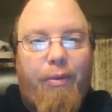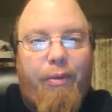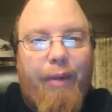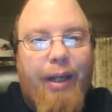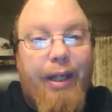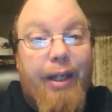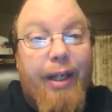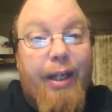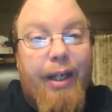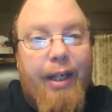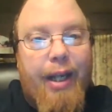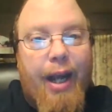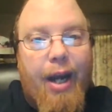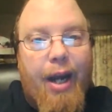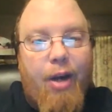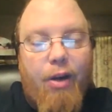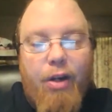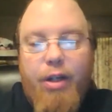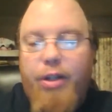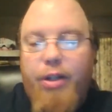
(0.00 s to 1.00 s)
3D
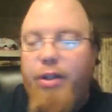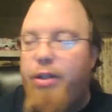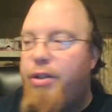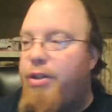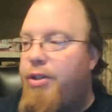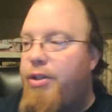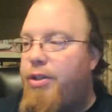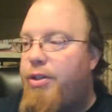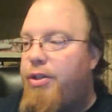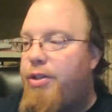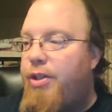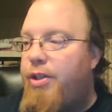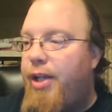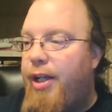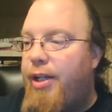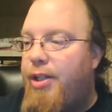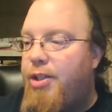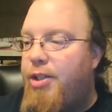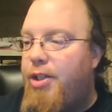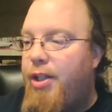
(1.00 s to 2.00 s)
characters
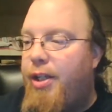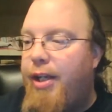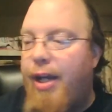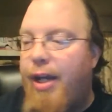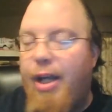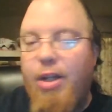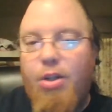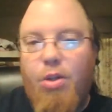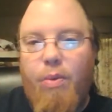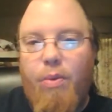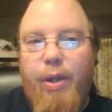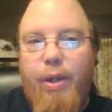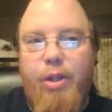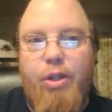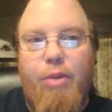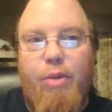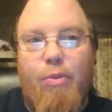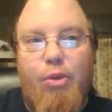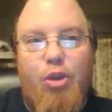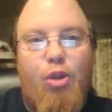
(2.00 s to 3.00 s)
and see the Kanto
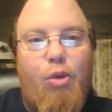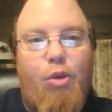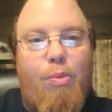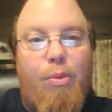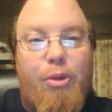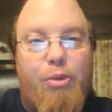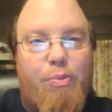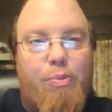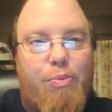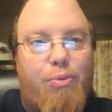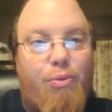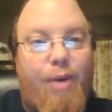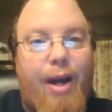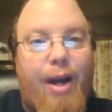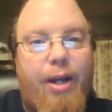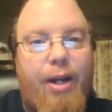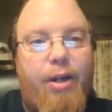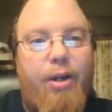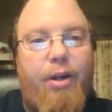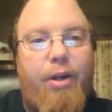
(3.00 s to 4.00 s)
region so much
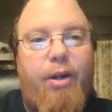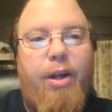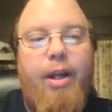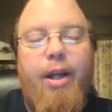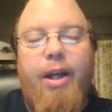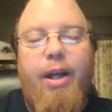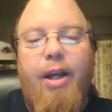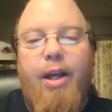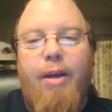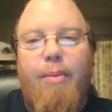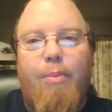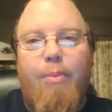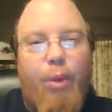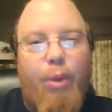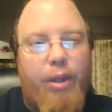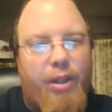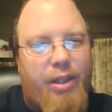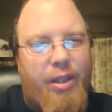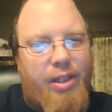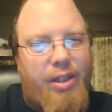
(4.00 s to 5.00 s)
brighter,
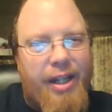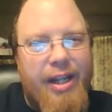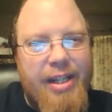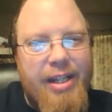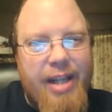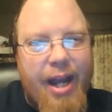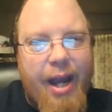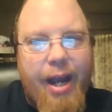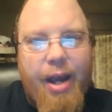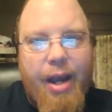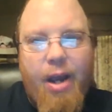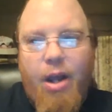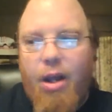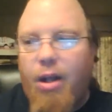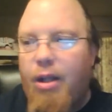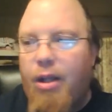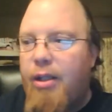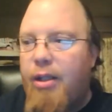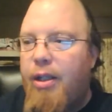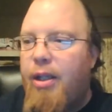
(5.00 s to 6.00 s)
more
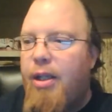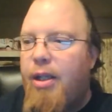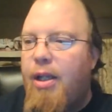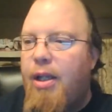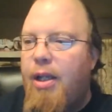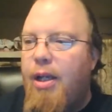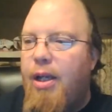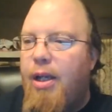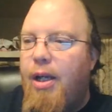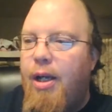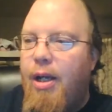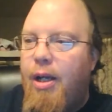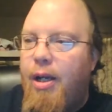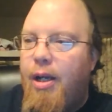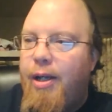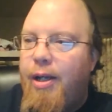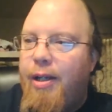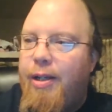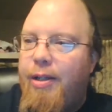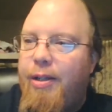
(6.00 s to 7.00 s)
detailed.
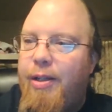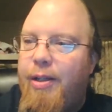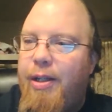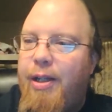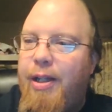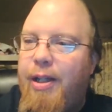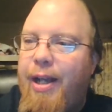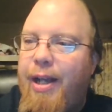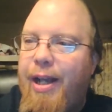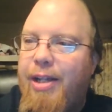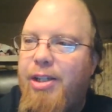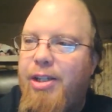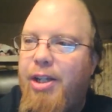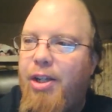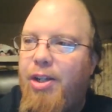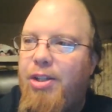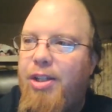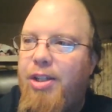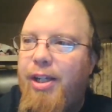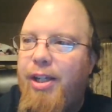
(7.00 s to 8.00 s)
Uh, it actually
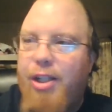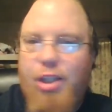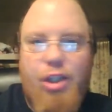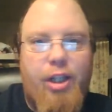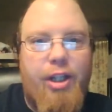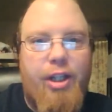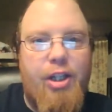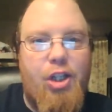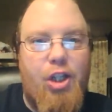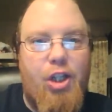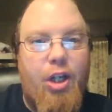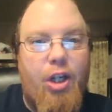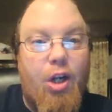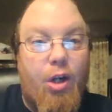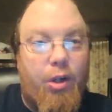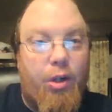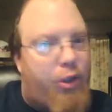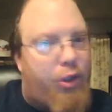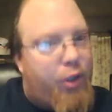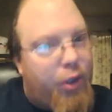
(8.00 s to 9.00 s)
looks like a CG
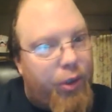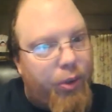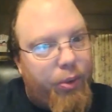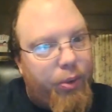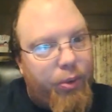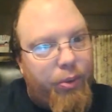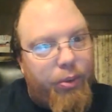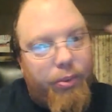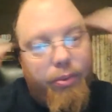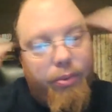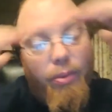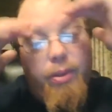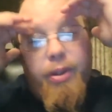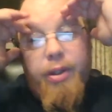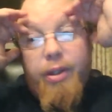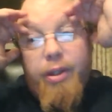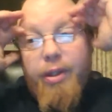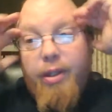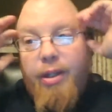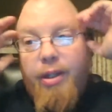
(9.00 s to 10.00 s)
cartoon.
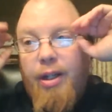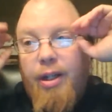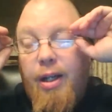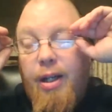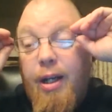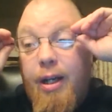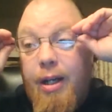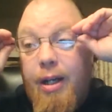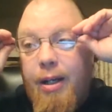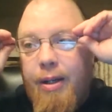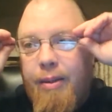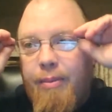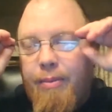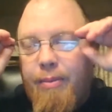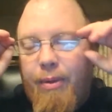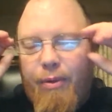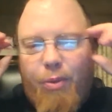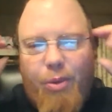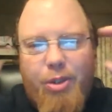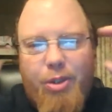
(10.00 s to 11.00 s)

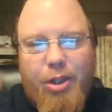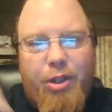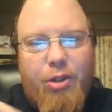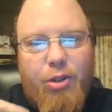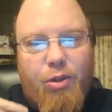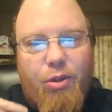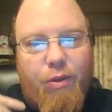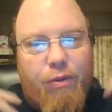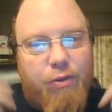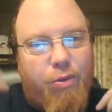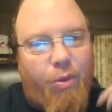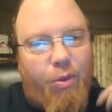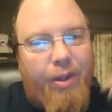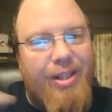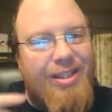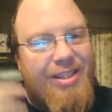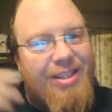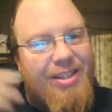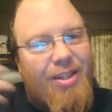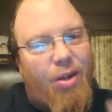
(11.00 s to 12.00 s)
Um, unfortunately, there's no
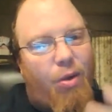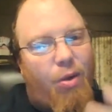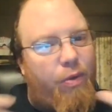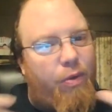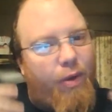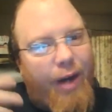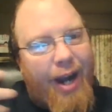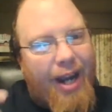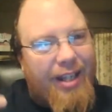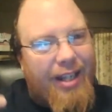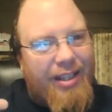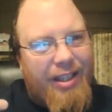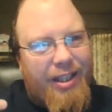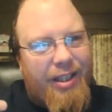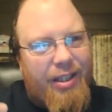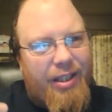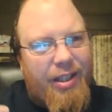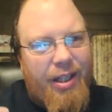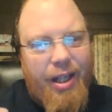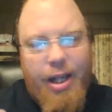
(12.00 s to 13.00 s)
voice
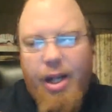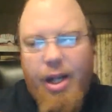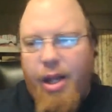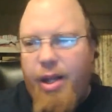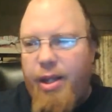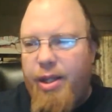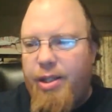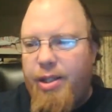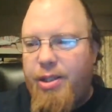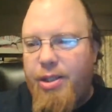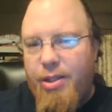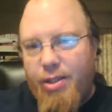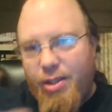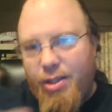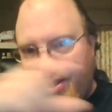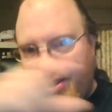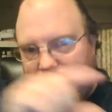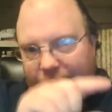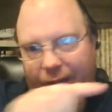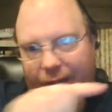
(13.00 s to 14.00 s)
overacting in this.
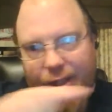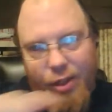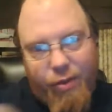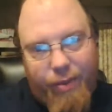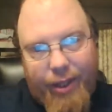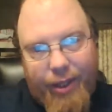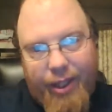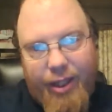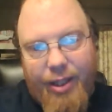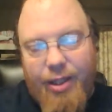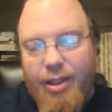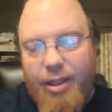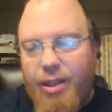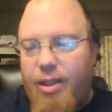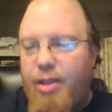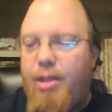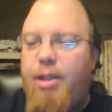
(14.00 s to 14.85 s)
It's text reading,